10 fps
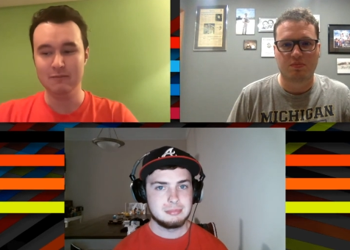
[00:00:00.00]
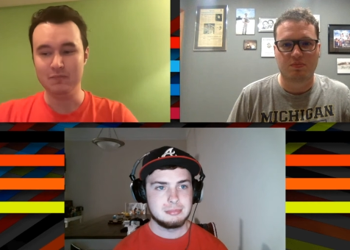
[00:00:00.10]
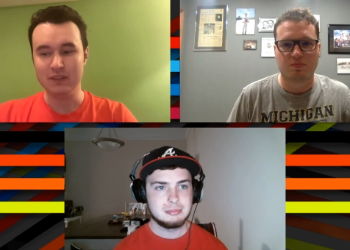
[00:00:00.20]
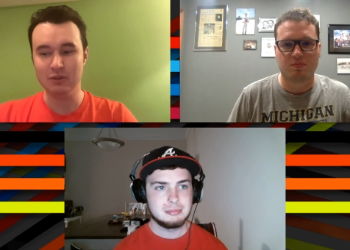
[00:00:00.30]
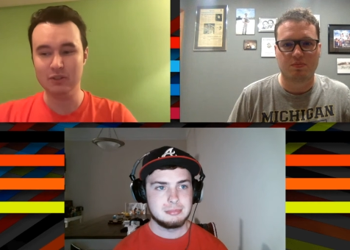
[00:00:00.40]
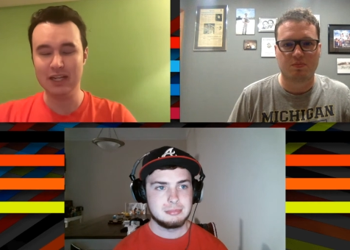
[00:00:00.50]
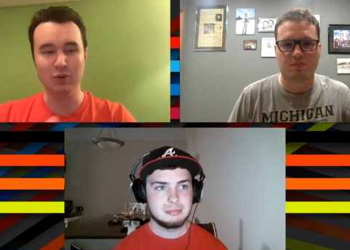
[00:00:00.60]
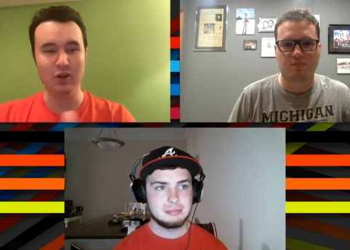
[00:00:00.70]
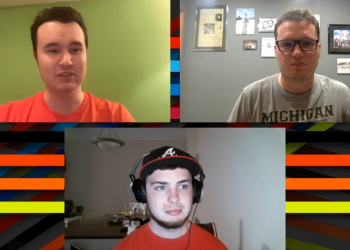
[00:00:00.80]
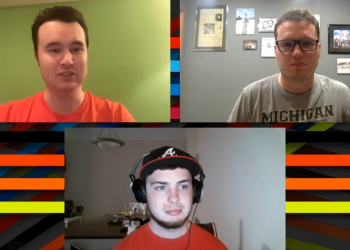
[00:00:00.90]
Speaker 1: you know,
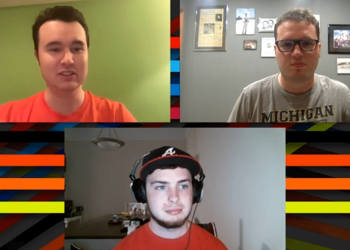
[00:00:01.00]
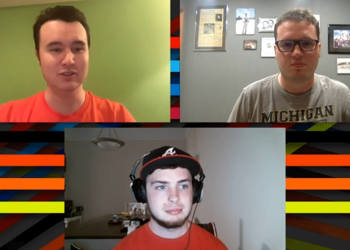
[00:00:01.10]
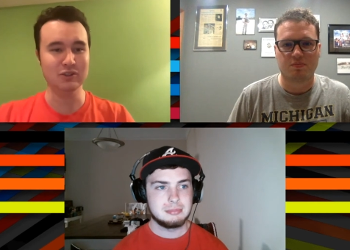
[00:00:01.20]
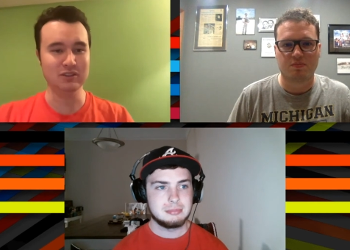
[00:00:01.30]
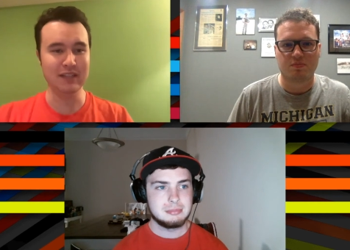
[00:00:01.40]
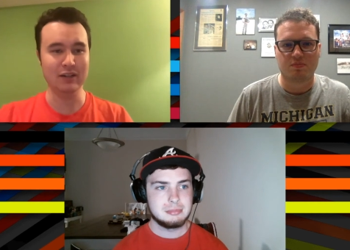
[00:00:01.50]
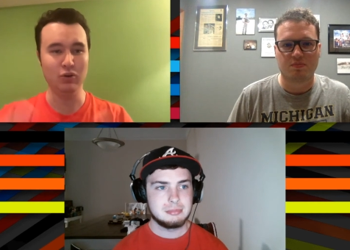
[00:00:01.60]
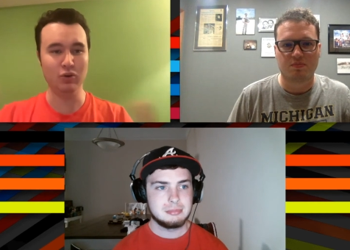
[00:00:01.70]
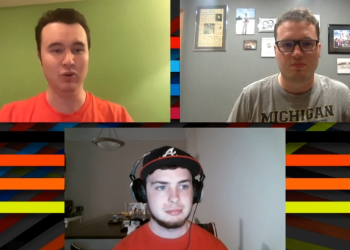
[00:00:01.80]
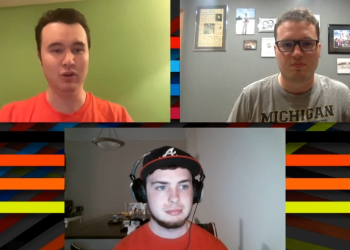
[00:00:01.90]
Kmart and Sears and that
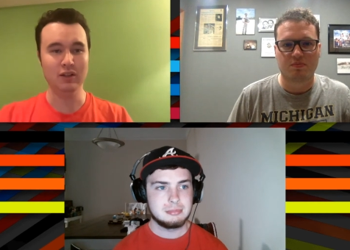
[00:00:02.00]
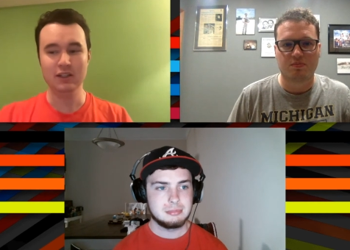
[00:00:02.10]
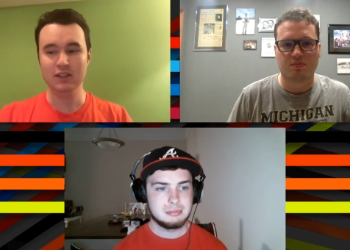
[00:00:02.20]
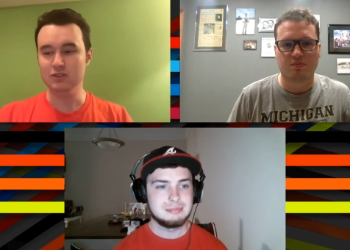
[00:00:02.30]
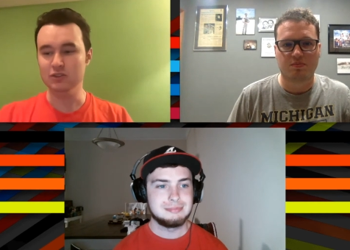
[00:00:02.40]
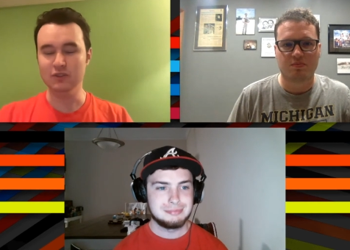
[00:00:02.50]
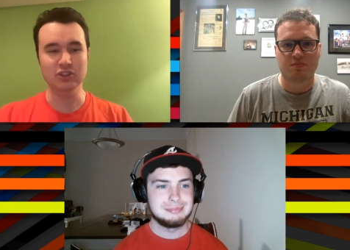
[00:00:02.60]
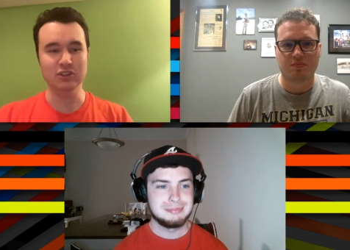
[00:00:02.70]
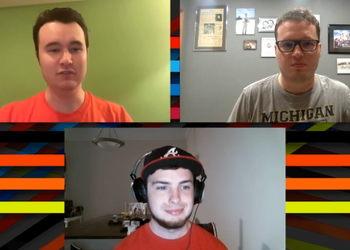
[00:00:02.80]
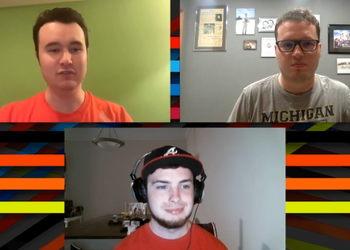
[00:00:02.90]
whole
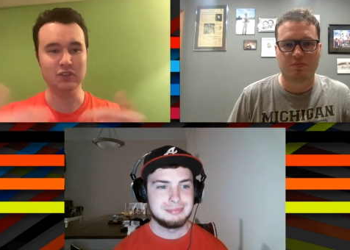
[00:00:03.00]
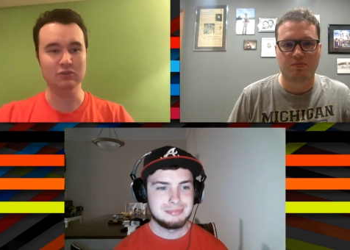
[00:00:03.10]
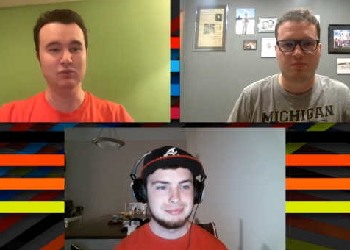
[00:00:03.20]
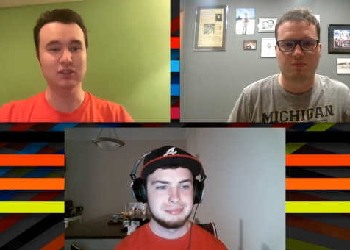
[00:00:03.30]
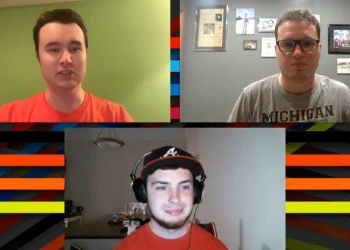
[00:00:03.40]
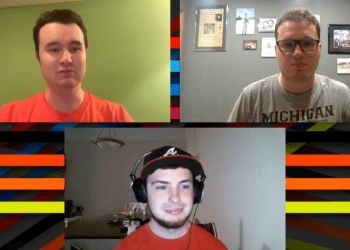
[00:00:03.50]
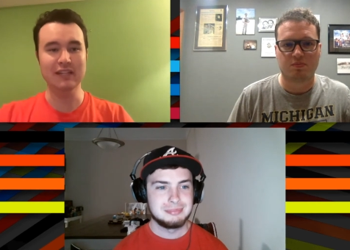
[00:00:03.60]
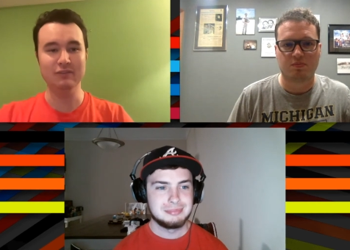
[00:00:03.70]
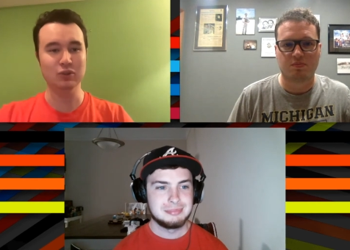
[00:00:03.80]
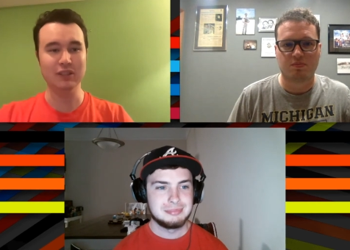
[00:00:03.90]
division, I feel like really
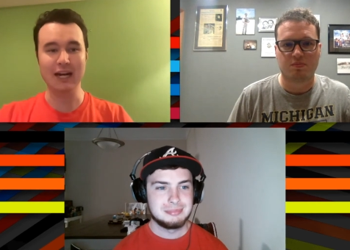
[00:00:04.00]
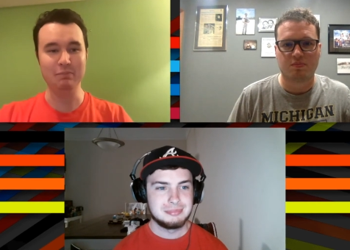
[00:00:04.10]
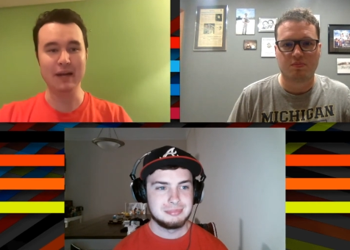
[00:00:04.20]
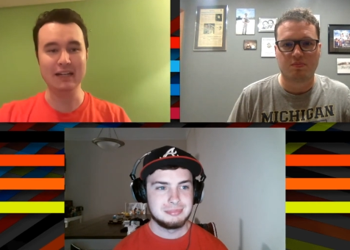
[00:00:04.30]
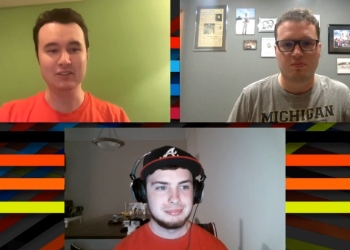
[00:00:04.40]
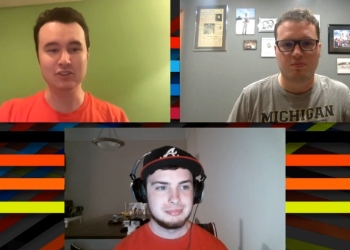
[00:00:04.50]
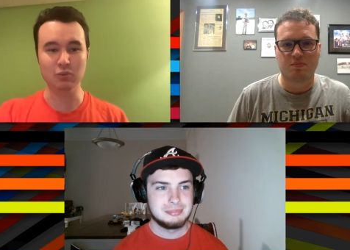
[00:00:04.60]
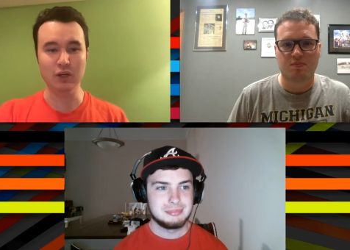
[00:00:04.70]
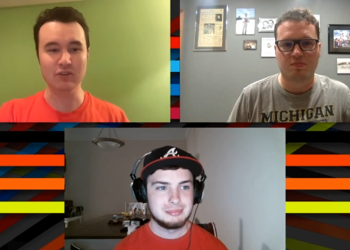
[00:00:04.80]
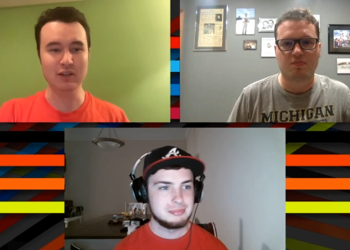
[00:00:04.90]
never got back to
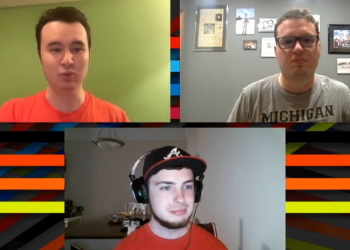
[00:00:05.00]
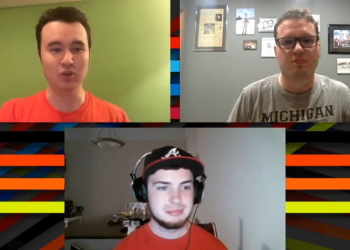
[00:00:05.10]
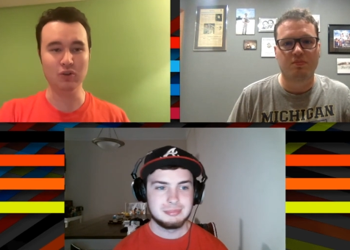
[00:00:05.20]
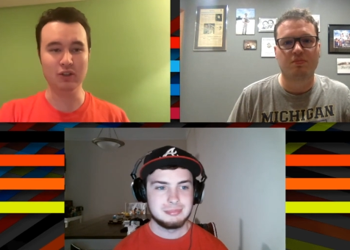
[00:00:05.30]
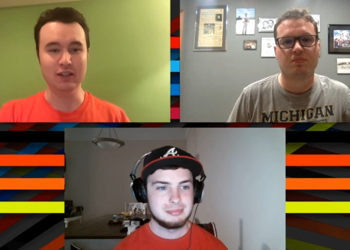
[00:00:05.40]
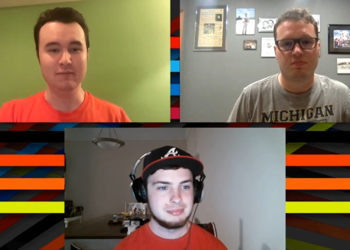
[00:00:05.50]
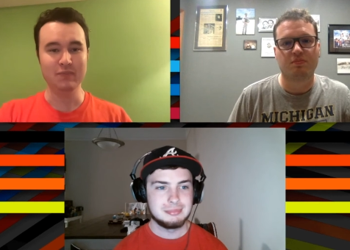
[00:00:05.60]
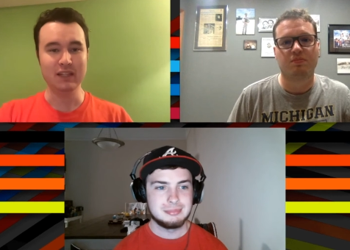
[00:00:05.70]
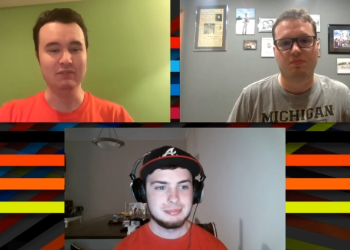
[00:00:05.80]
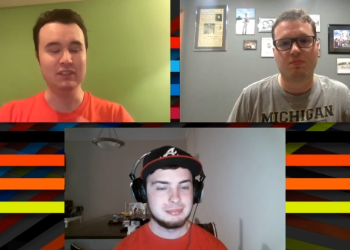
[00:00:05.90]
where they were
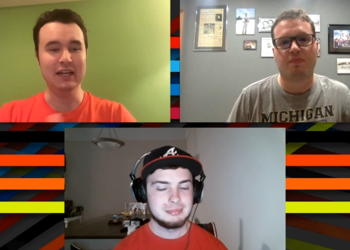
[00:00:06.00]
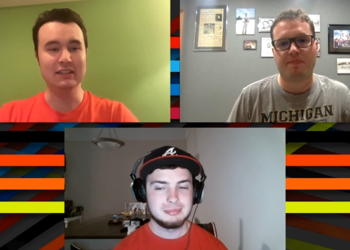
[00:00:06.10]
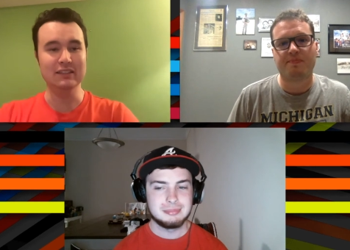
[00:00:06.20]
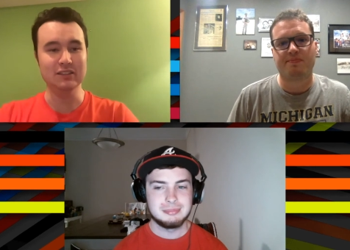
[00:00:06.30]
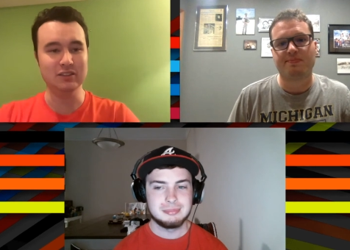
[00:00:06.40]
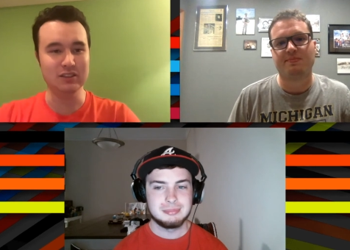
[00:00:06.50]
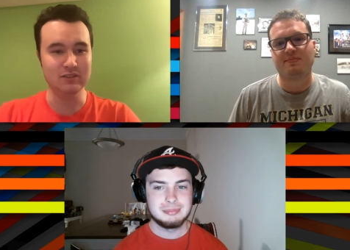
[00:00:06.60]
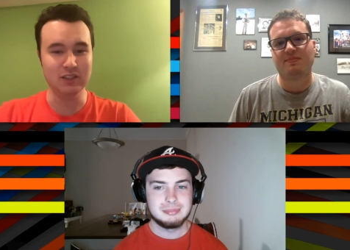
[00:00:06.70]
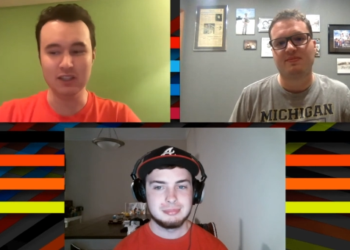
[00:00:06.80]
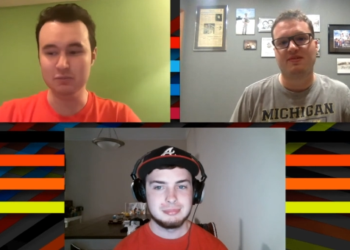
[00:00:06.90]
in the 90s
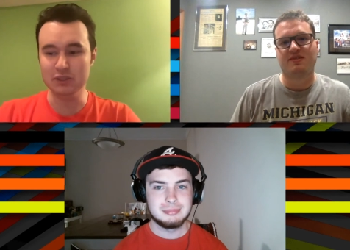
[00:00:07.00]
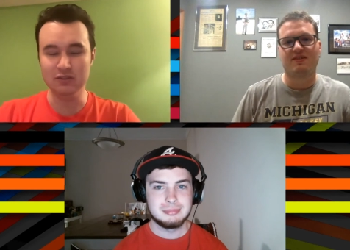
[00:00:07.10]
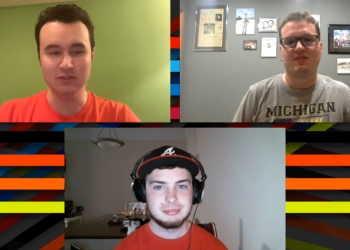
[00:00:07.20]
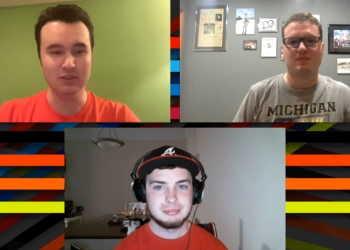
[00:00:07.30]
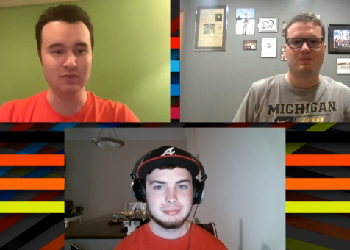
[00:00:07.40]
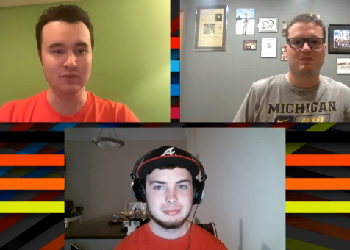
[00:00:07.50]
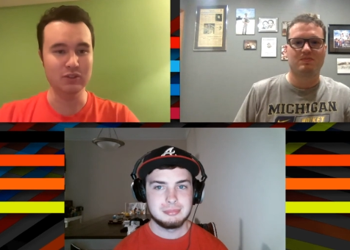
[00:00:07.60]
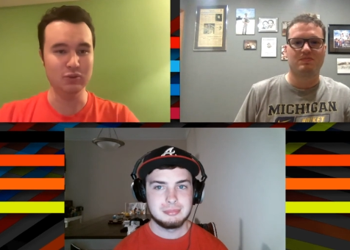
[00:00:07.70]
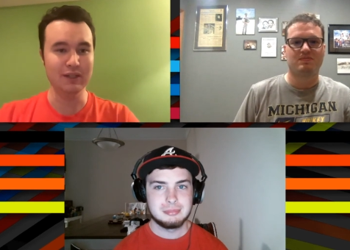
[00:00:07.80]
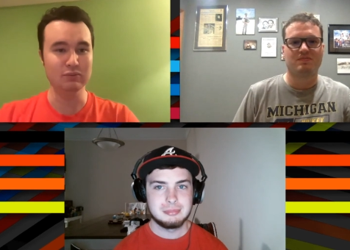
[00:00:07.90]
and being the
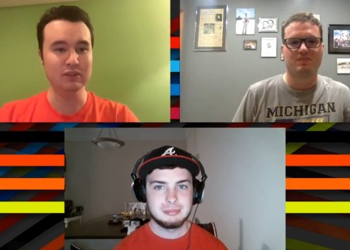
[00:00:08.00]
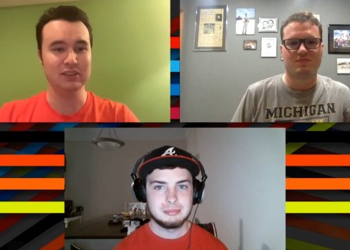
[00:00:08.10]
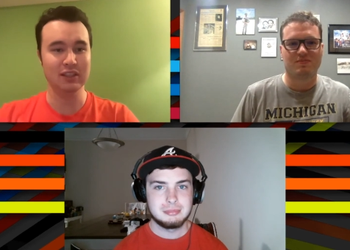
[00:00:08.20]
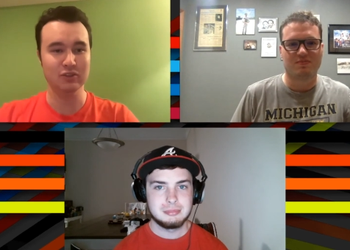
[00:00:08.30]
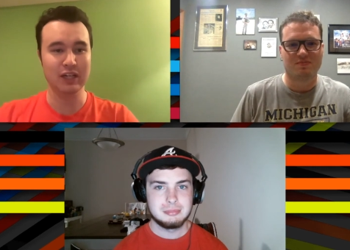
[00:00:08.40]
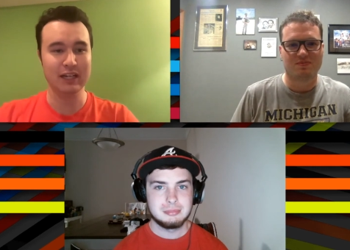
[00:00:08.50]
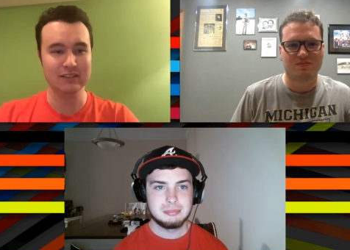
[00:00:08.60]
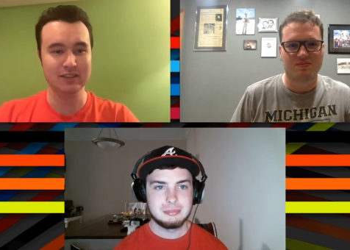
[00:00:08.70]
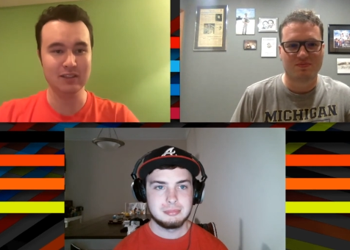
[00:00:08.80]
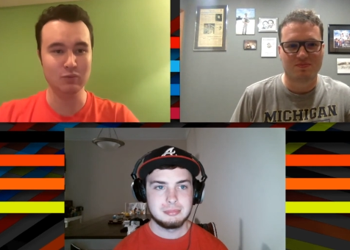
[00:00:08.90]
great retail
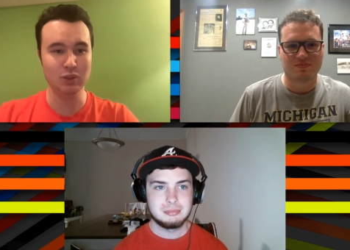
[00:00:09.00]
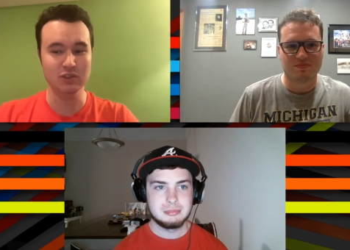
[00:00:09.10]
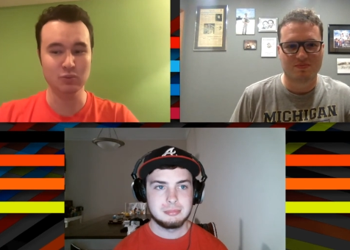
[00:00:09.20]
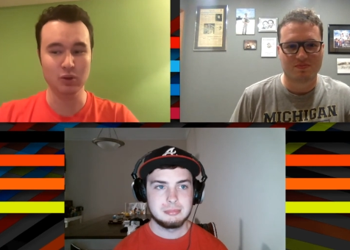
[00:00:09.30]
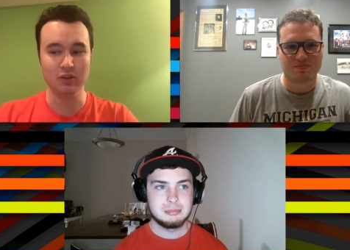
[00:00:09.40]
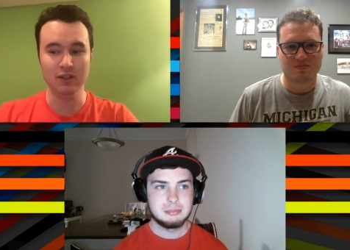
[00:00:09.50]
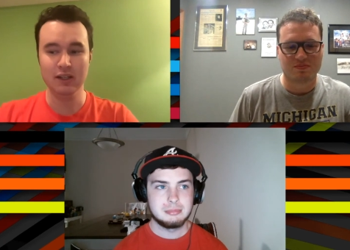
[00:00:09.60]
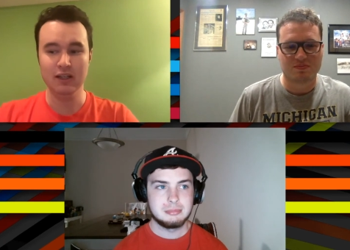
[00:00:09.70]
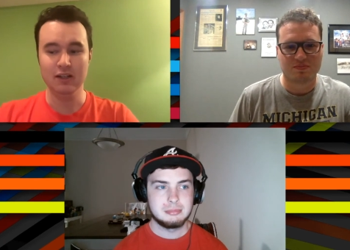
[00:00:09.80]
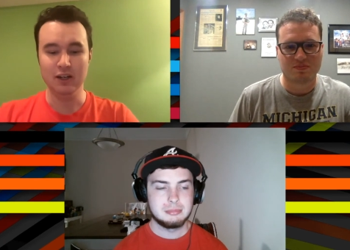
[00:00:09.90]
giants that they once were.
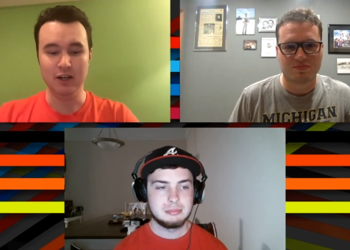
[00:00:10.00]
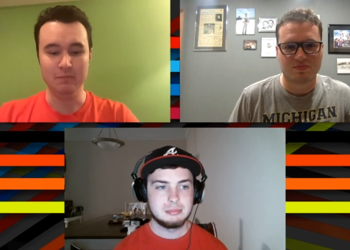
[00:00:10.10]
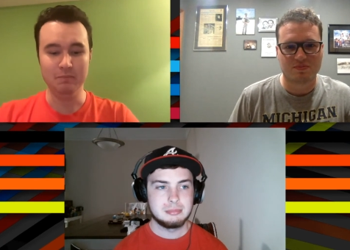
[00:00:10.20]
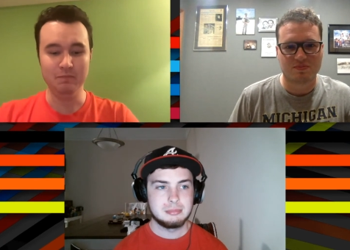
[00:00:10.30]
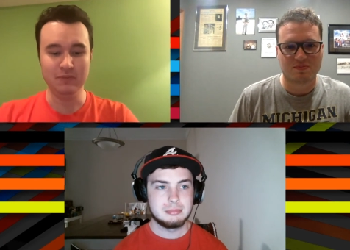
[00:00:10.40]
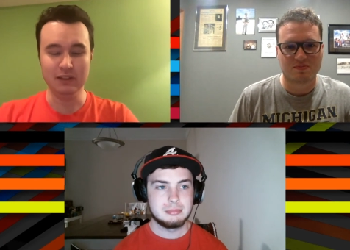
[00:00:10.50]
You know,